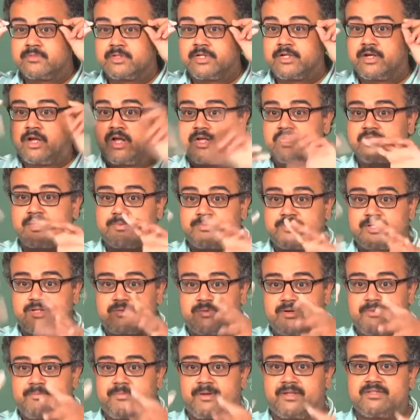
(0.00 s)
All
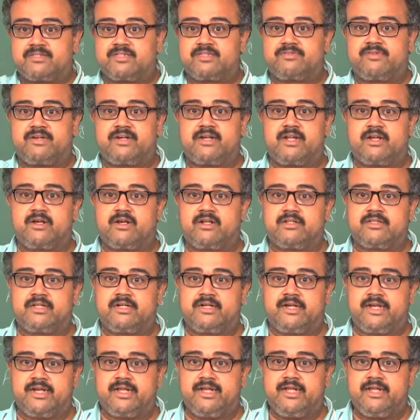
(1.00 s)
subsequent passes were done on the
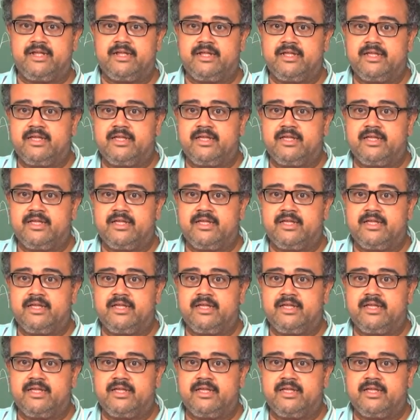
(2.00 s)
tree,